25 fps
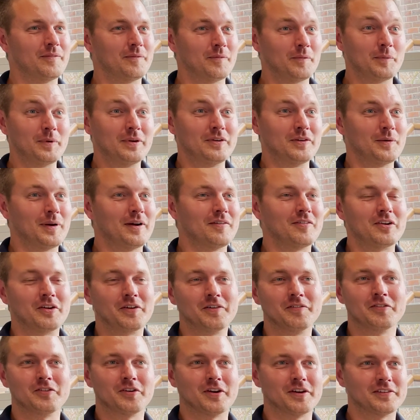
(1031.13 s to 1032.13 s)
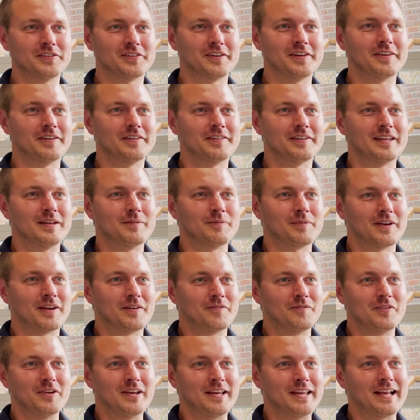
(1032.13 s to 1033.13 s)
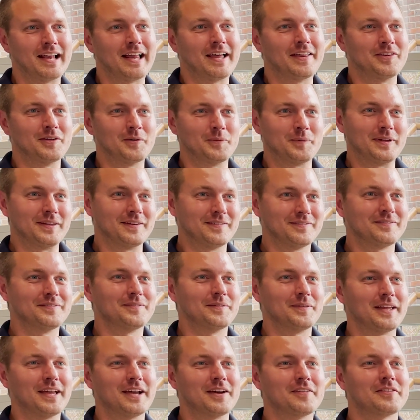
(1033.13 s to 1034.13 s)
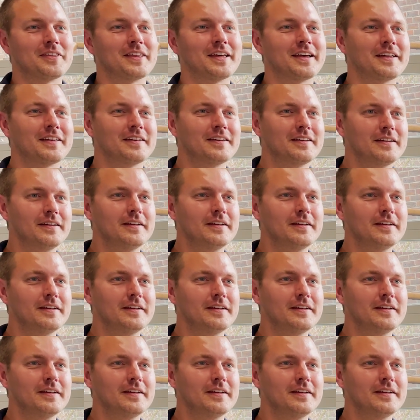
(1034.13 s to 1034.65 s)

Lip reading: We do have a lot of trust in the team, and I'm really glad that we have that.